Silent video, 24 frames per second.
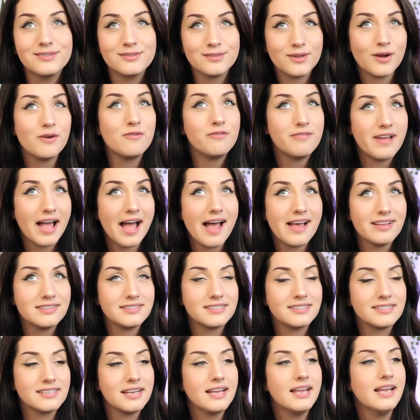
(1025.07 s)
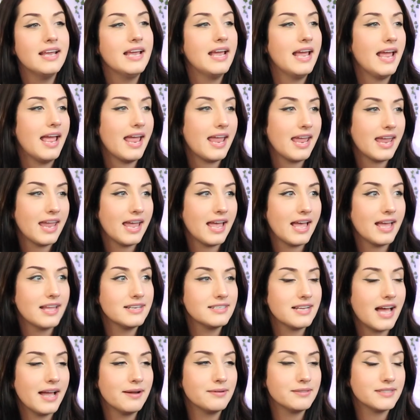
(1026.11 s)
so fast.
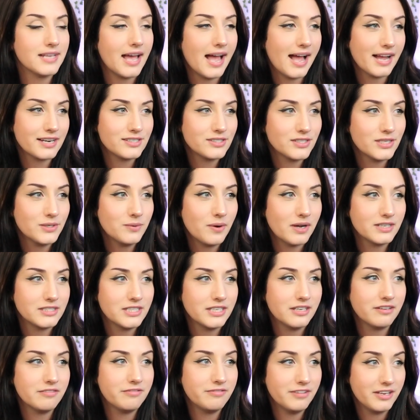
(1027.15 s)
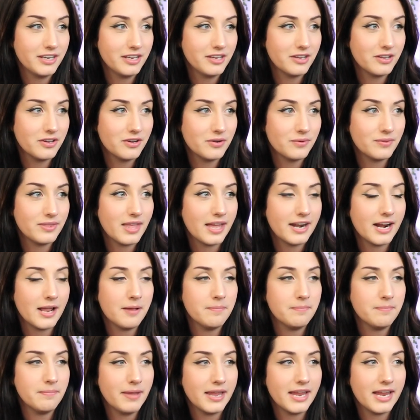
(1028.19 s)
And I was actually watching a video that I
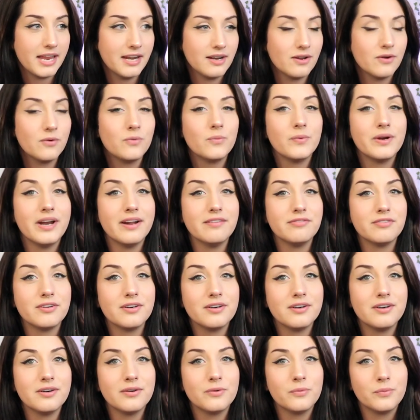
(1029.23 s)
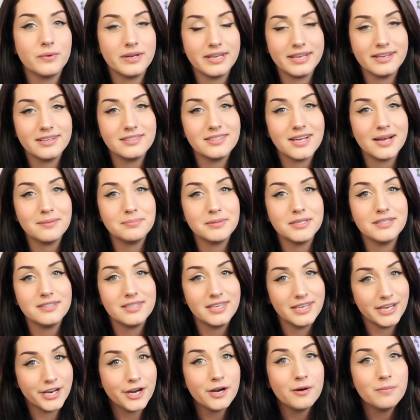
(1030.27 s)
made whenever we adopted
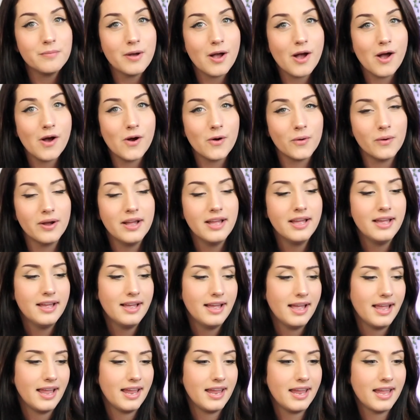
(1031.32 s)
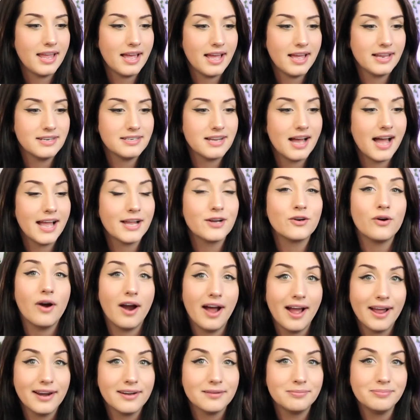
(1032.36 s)
Guillermo, and I
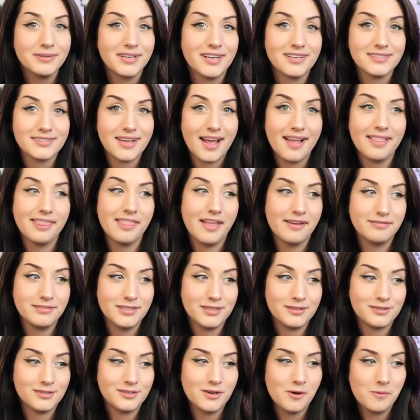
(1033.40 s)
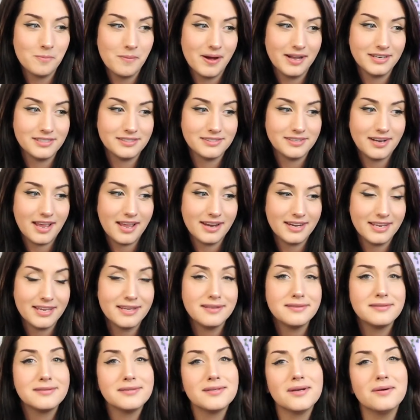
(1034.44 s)
cried because I loved it so much, and
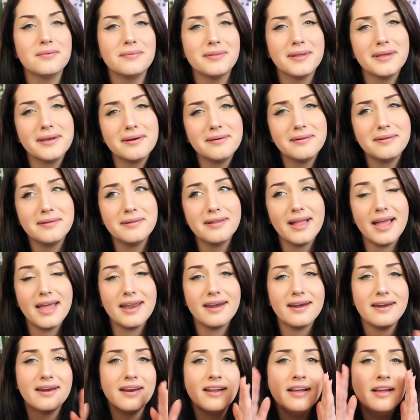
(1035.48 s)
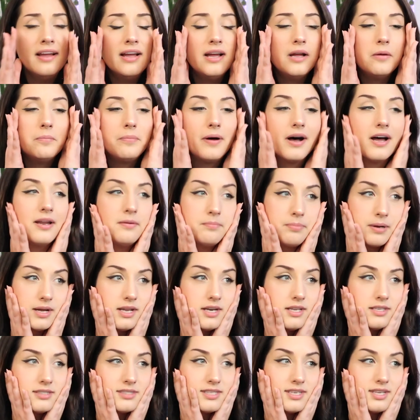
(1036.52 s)
he's so little, and Pun
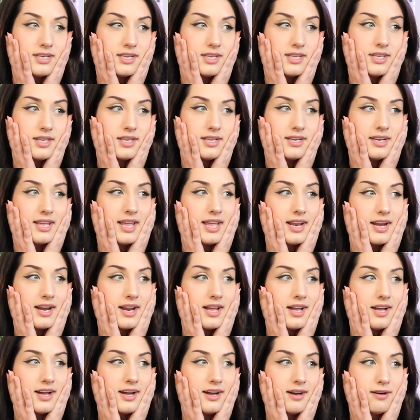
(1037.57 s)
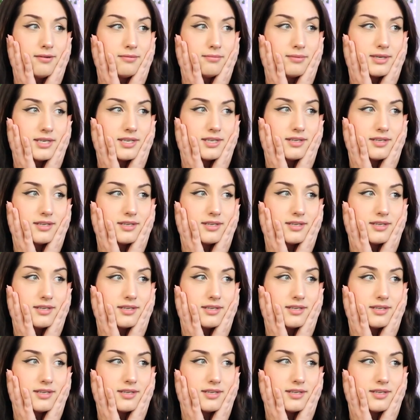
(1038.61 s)
Pun is in it, and oh my